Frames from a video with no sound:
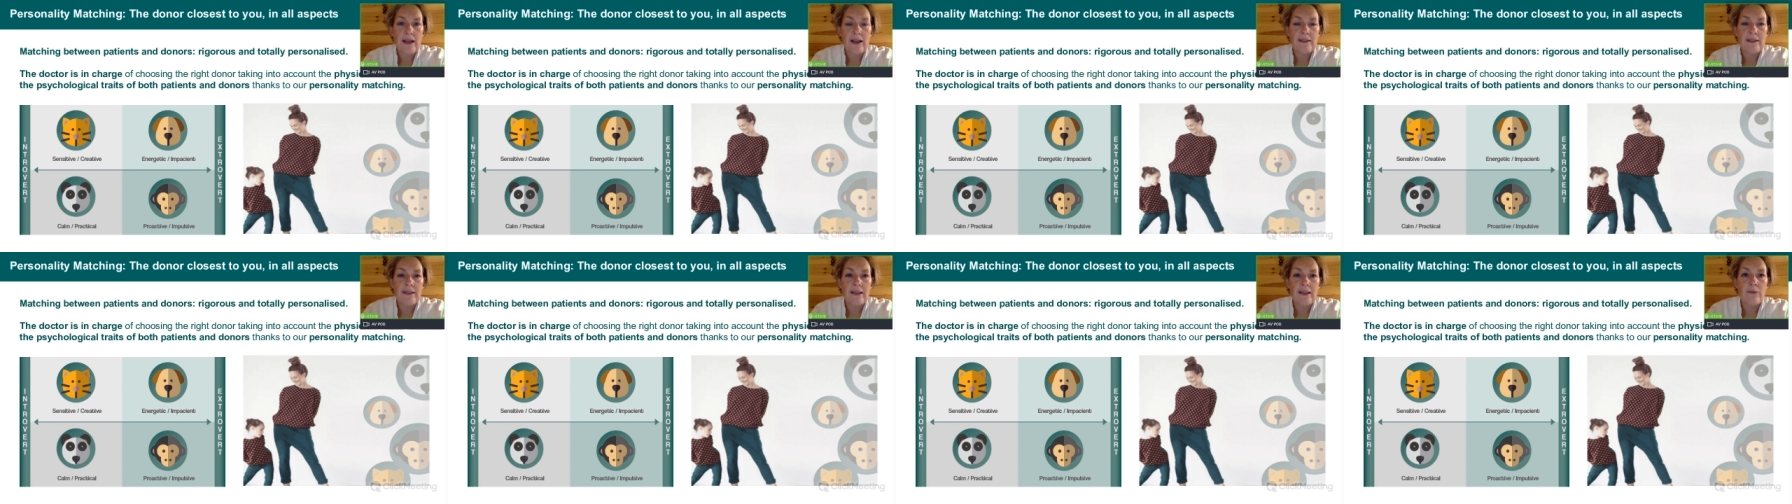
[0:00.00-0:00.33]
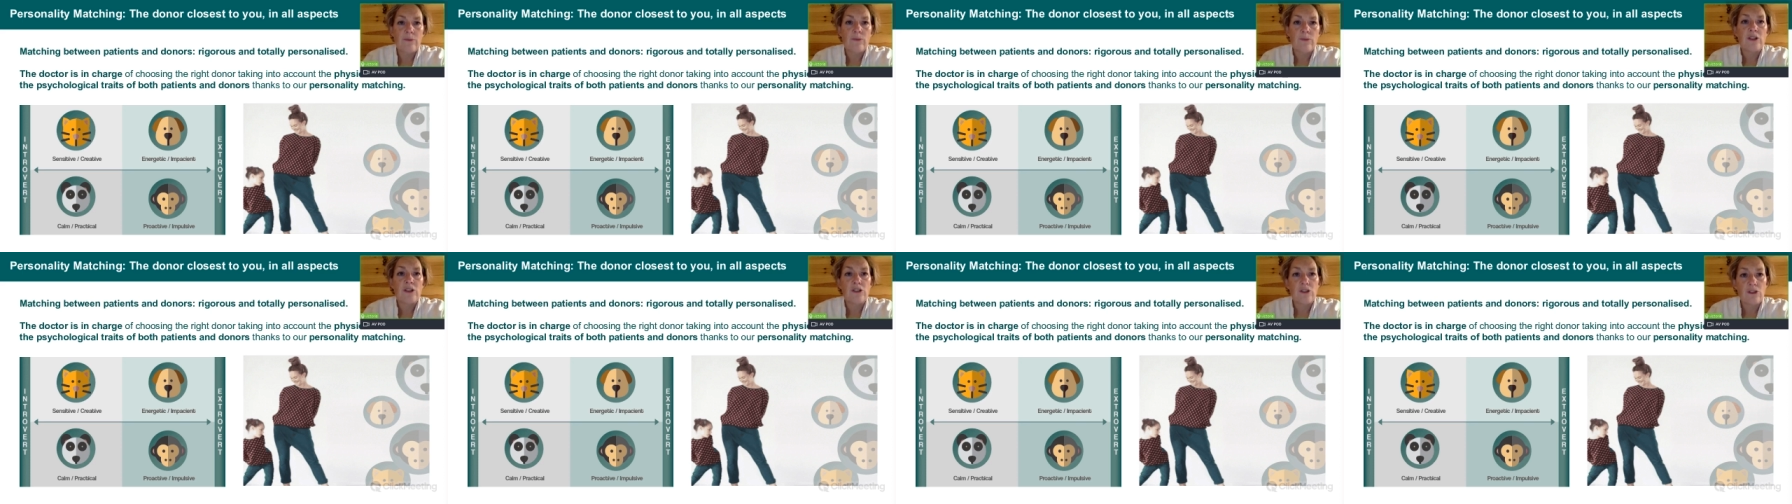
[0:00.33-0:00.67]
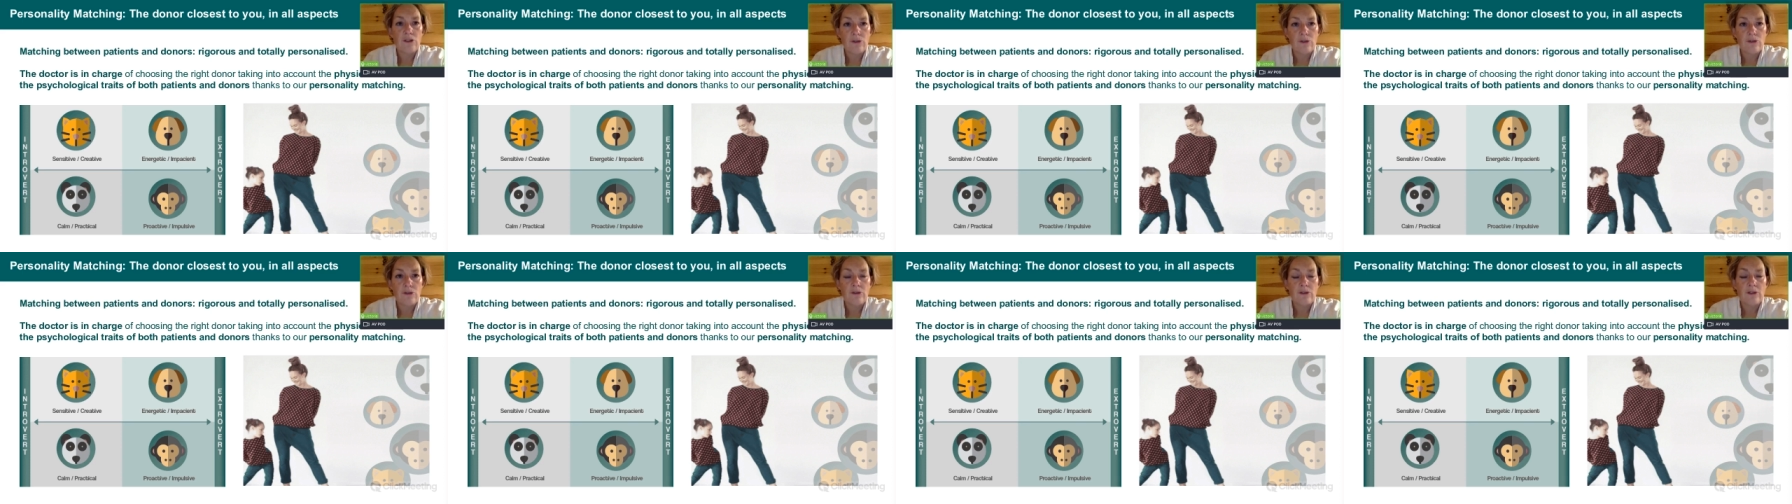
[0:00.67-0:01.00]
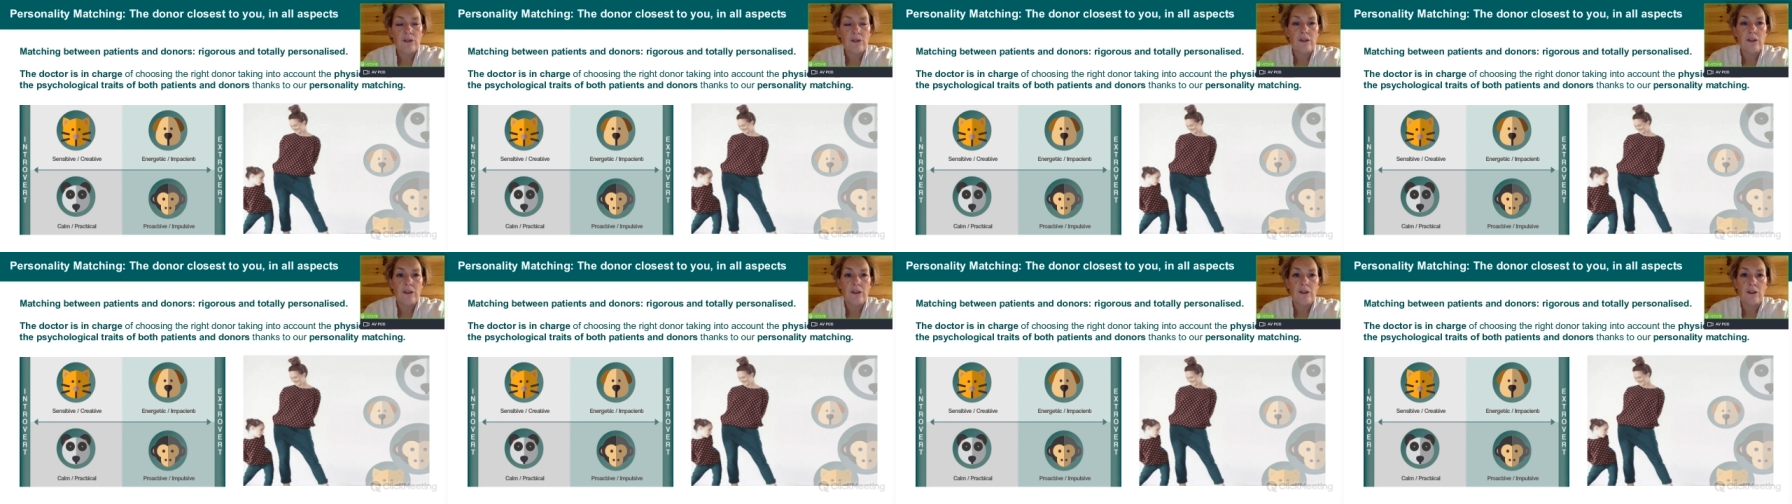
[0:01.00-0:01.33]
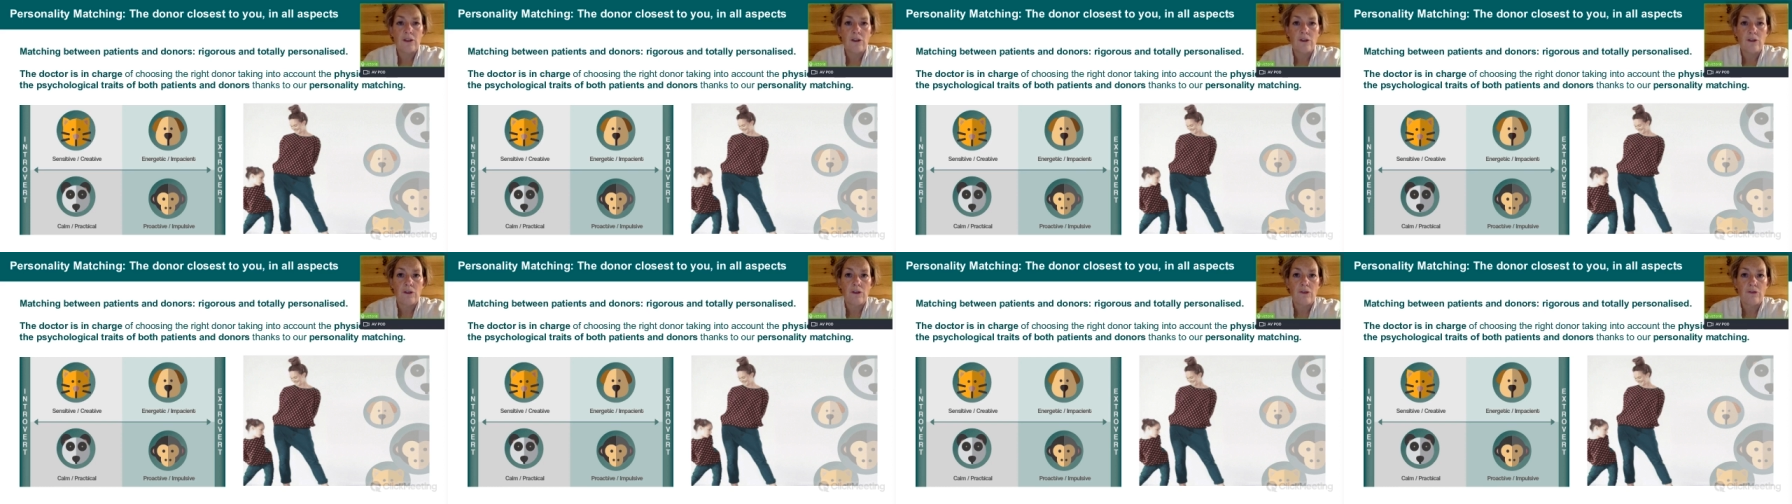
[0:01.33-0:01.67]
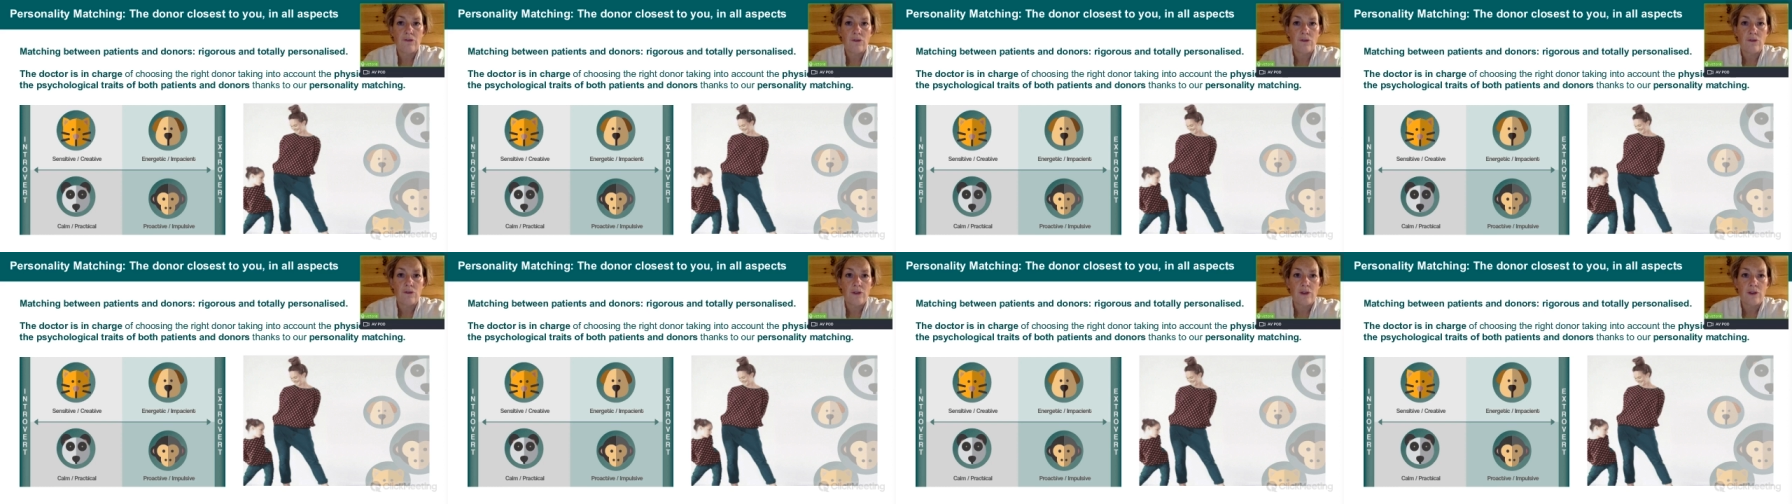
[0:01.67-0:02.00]
and then we choose the donor
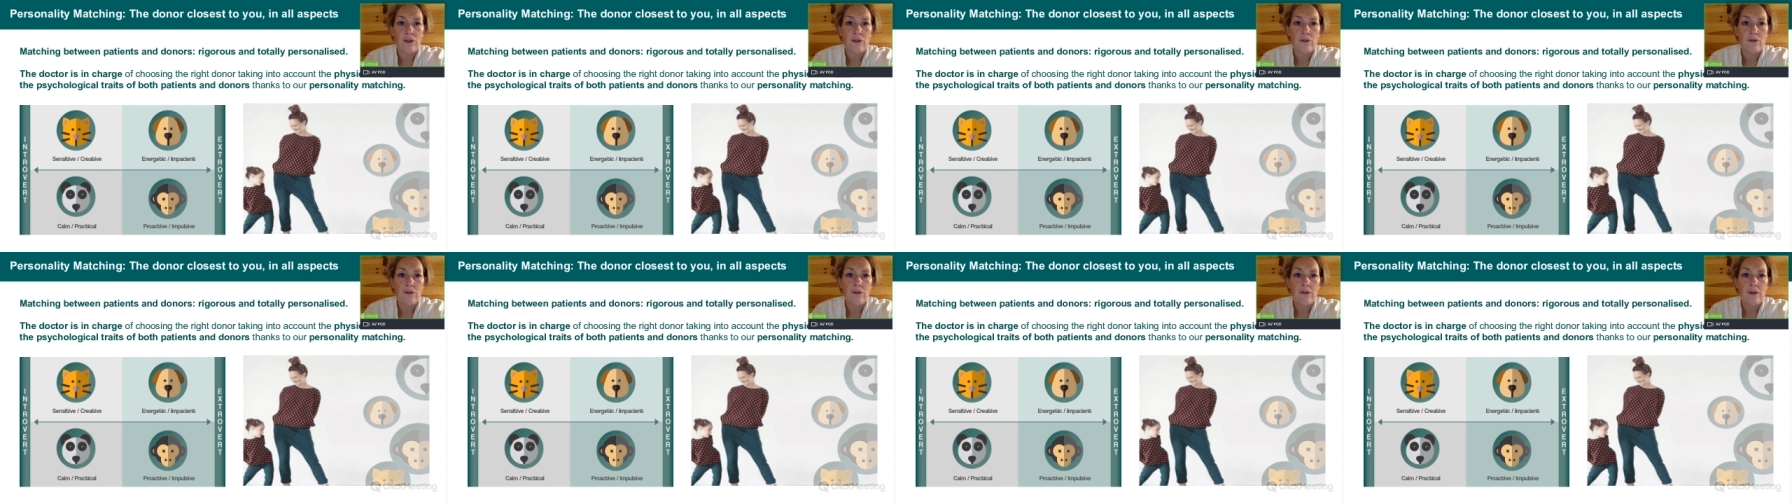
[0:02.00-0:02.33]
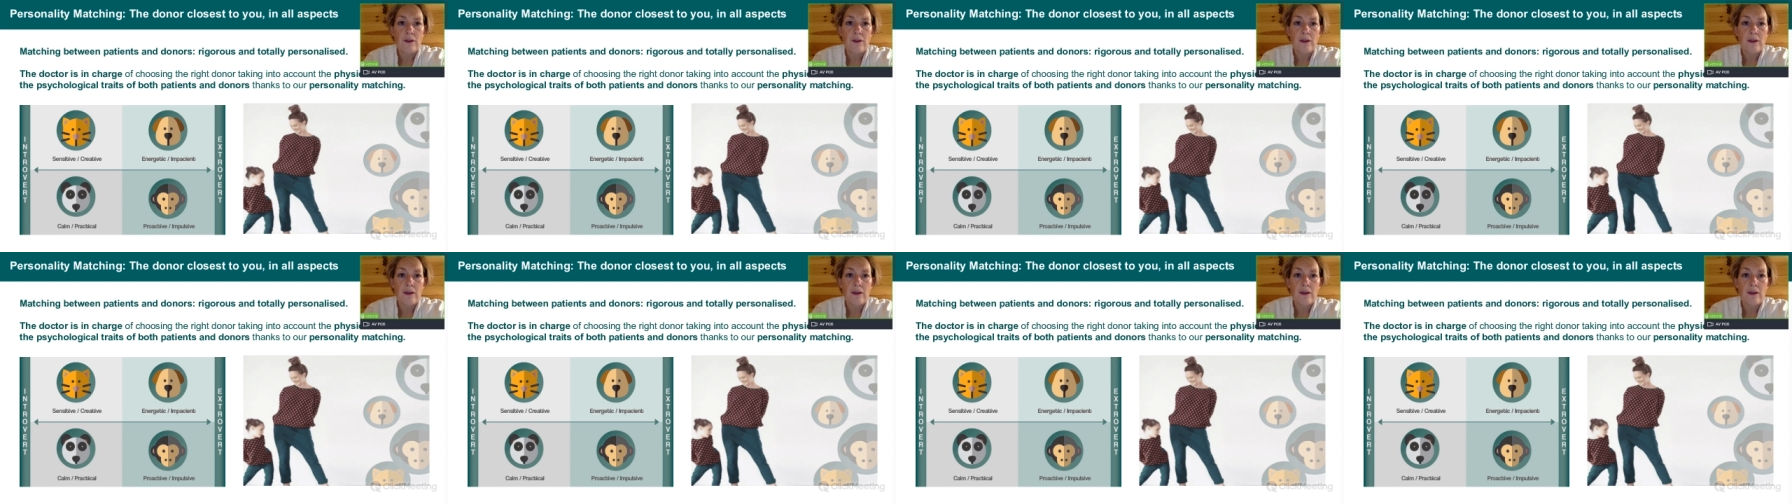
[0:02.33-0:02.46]
for you,